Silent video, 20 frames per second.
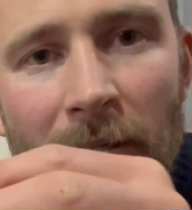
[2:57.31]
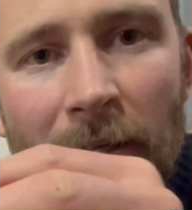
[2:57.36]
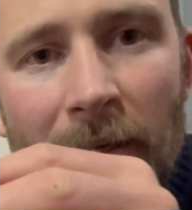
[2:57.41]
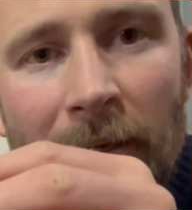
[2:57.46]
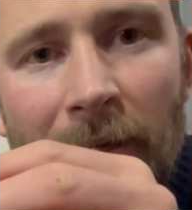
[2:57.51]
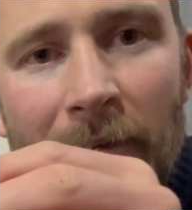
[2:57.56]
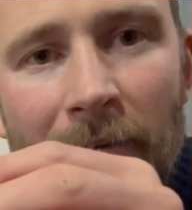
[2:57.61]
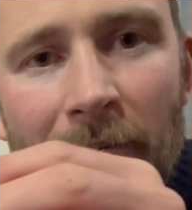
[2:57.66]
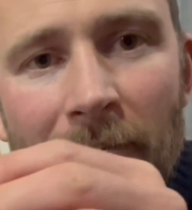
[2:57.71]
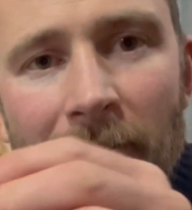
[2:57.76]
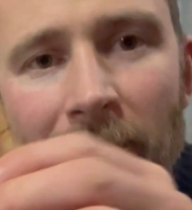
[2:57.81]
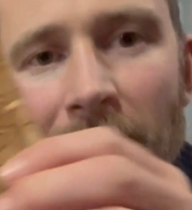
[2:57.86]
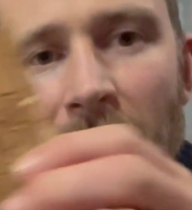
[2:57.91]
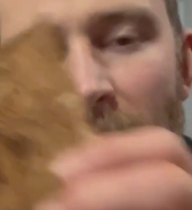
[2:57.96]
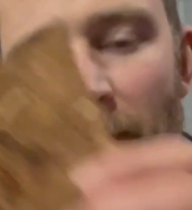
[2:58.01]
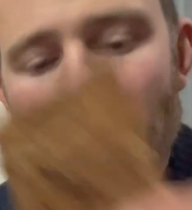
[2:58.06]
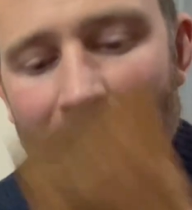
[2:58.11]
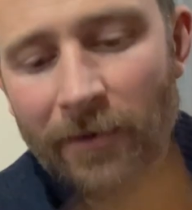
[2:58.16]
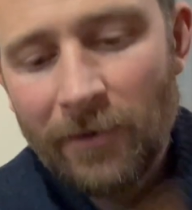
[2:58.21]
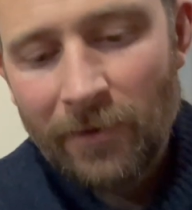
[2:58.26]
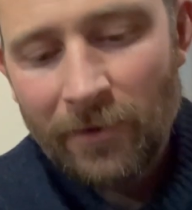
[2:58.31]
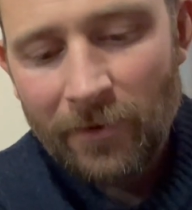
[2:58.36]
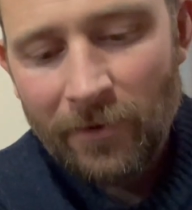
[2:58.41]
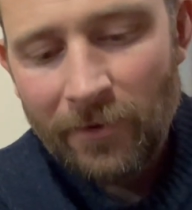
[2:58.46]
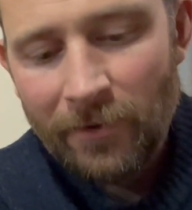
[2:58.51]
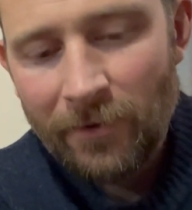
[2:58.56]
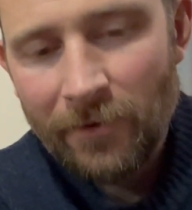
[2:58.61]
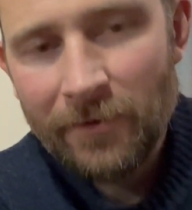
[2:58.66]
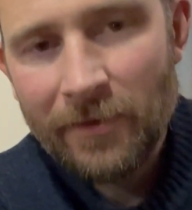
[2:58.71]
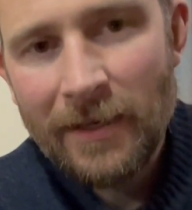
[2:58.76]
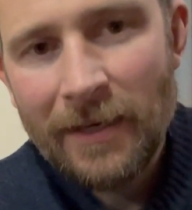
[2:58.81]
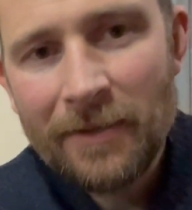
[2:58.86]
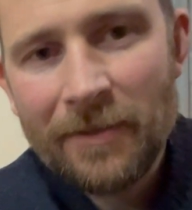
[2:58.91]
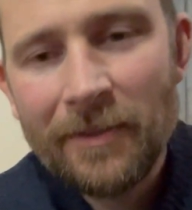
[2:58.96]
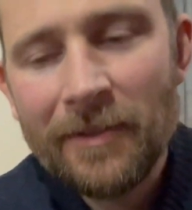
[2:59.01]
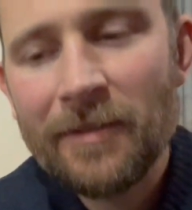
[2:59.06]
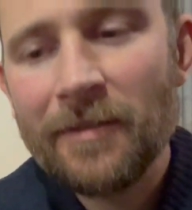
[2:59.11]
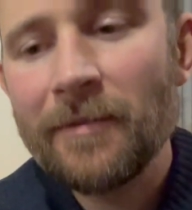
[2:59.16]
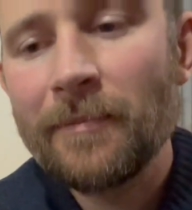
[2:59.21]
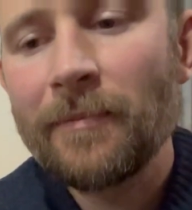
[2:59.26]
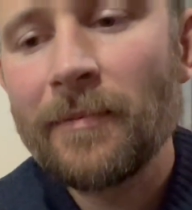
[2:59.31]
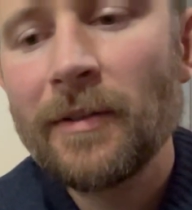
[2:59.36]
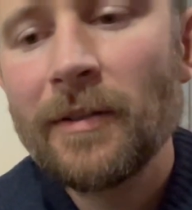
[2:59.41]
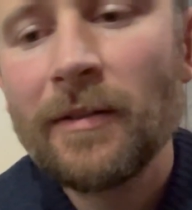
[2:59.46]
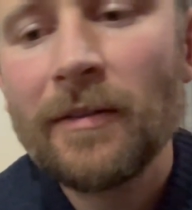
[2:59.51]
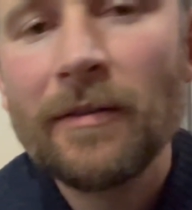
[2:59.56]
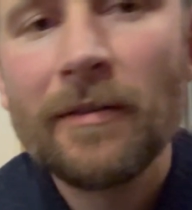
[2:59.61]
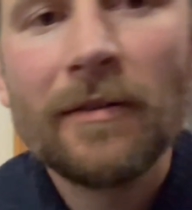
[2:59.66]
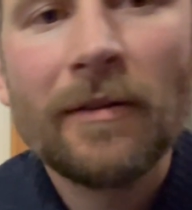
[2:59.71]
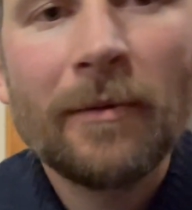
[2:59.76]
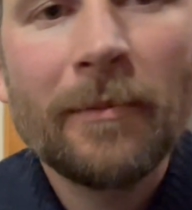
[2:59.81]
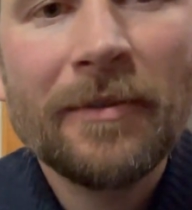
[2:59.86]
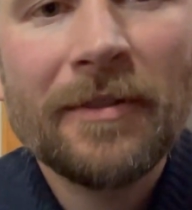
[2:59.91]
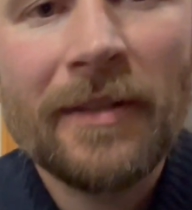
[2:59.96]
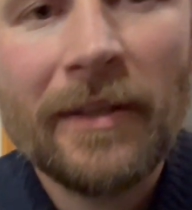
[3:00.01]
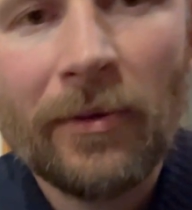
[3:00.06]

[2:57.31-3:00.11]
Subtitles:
And there's actually some almost like